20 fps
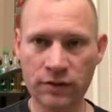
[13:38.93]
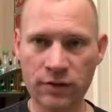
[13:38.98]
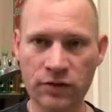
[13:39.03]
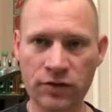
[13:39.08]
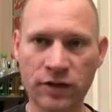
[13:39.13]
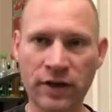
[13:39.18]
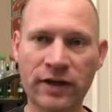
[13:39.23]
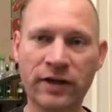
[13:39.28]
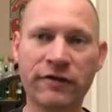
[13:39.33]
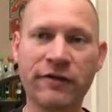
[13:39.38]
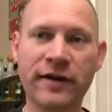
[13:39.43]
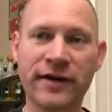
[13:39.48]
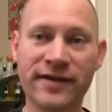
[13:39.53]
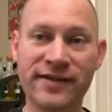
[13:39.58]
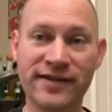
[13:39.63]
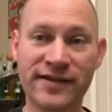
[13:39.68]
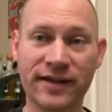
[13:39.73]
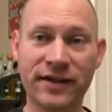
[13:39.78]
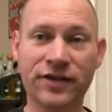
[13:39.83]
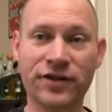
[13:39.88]
trying to find a
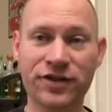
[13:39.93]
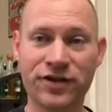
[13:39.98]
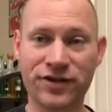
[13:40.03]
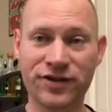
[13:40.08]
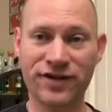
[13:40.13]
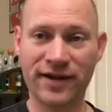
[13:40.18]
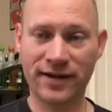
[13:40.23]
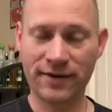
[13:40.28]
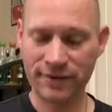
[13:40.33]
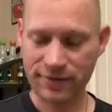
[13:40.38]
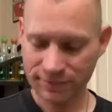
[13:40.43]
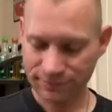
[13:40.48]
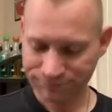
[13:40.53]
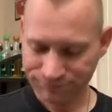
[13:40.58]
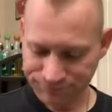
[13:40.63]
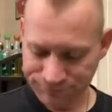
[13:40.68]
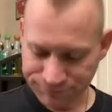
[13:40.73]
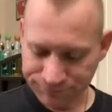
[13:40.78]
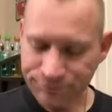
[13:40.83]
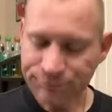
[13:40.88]
signature scent.
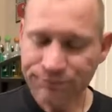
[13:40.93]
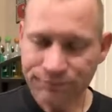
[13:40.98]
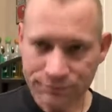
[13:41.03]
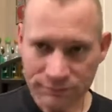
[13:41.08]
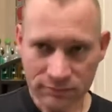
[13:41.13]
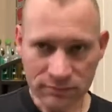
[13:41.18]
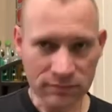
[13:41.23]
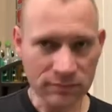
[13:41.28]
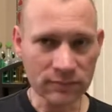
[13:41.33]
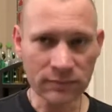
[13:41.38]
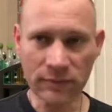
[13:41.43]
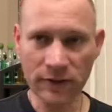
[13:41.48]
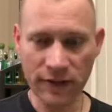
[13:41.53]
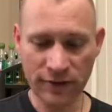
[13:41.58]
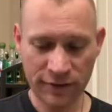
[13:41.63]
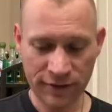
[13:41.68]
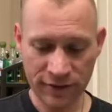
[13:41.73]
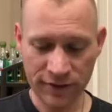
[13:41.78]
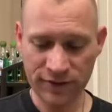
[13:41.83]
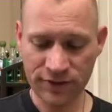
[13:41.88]

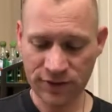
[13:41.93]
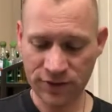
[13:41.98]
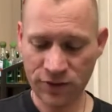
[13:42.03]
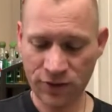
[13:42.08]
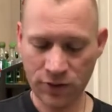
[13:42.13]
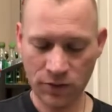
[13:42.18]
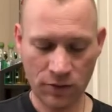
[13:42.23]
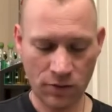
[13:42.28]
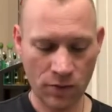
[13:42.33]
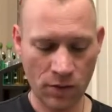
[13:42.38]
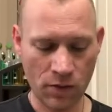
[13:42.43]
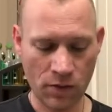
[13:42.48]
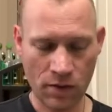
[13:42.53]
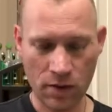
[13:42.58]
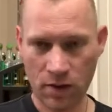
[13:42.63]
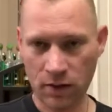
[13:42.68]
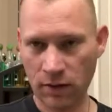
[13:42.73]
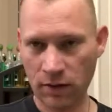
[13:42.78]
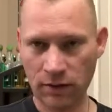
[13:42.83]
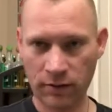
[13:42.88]
These two
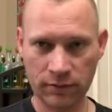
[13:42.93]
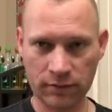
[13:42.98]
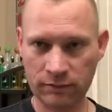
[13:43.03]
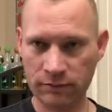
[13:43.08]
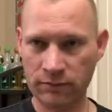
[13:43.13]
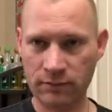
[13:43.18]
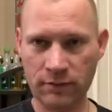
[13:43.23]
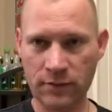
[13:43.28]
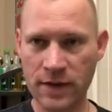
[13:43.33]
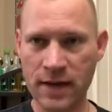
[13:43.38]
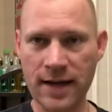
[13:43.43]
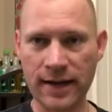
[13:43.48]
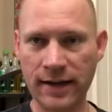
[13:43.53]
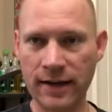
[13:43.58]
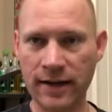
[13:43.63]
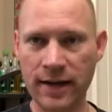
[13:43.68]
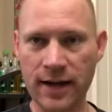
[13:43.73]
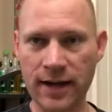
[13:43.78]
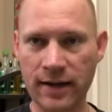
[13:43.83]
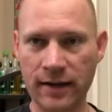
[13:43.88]
are neck
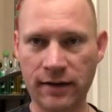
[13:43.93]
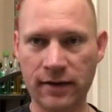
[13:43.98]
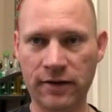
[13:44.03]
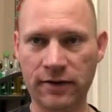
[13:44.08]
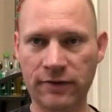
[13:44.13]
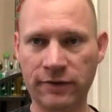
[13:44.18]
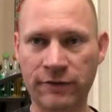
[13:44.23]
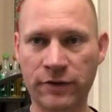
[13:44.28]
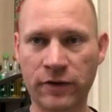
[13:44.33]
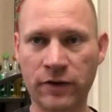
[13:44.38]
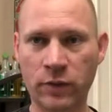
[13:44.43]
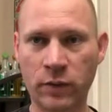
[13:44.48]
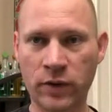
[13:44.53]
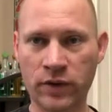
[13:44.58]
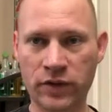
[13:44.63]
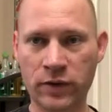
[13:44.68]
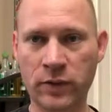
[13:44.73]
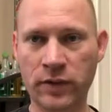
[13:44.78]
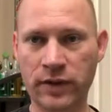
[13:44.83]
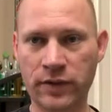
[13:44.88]
and neck for
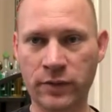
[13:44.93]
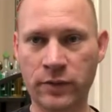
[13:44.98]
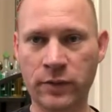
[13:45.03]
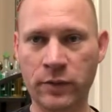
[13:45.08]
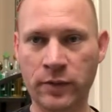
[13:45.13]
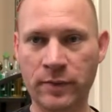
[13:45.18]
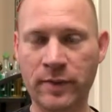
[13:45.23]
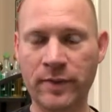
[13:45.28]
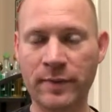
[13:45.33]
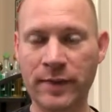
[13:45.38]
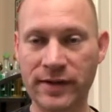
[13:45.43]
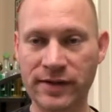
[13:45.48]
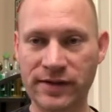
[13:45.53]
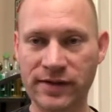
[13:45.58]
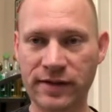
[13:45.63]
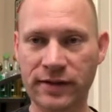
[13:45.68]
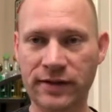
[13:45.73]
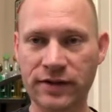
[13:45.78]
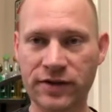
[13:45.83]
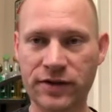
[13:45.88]
which one would be my
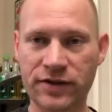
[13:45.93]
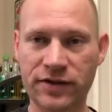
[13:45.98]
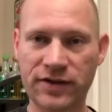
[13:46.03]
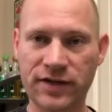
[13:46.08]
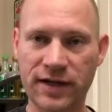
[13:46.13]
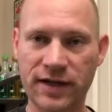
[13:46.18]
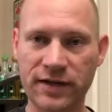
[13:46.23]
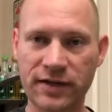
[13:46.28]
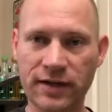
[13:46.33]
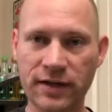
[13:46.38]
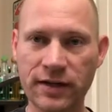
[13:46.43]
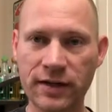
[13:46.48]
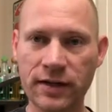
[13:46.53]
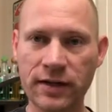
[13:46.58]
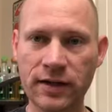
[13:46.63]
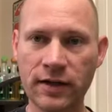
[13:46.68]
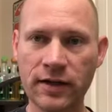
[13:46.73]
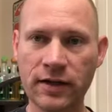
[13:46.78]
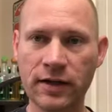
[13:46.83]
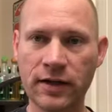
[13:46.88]
signature scent.
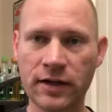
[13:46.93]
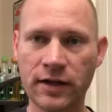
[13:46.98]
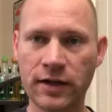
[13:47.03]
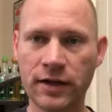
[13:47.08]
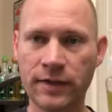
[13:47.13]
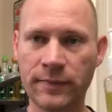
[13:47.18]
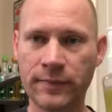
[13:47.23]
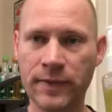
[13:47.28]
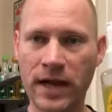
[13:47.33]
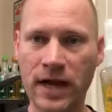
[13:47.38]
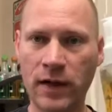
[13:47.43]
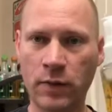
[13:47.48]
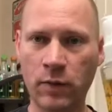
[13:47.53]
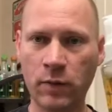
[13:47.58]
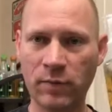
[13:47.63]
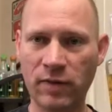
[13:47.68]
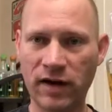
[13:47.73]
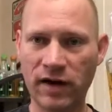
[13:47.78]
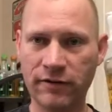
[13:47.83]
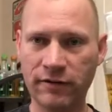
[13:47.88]
Agua
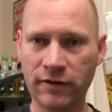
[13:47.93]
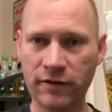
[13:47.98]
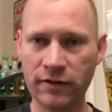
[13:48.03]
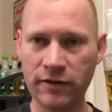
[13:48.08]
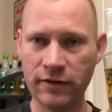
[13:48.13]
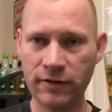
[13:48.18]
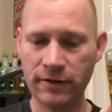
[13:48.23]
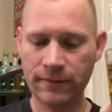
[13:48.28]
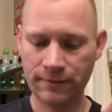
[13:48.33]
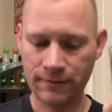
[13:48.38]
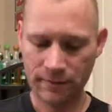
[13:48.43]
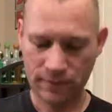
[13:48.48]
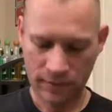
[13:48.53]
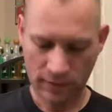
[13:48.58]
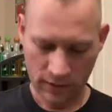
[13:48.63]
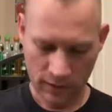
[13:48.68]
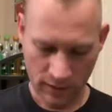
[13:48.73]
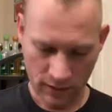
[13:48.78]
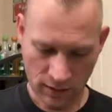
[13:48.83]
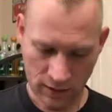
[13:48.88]
Brava
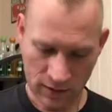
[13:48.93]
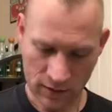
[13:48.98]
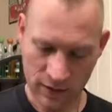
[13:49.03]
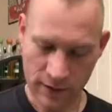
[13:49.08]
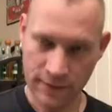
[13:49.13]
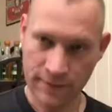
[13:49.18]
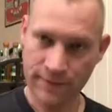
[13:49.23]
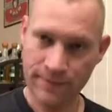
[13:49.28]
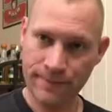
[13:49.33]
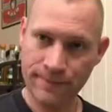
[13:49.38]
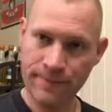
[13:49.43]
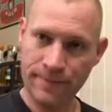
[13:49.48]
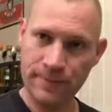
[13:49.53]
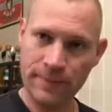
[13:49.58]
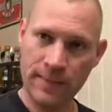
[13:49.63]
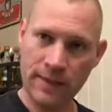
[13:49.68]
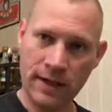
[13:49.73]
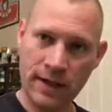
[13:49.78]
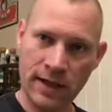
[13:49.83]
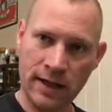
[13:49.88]

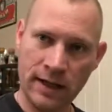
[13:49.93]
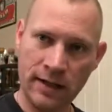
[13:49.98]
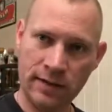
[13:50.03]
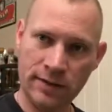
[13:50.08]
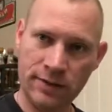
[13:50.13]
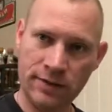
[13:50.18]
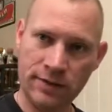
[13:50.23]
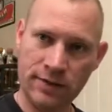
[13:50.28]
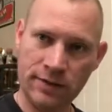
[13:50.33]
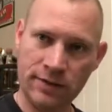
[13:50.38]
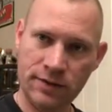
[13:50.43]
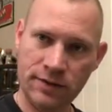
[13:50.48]
and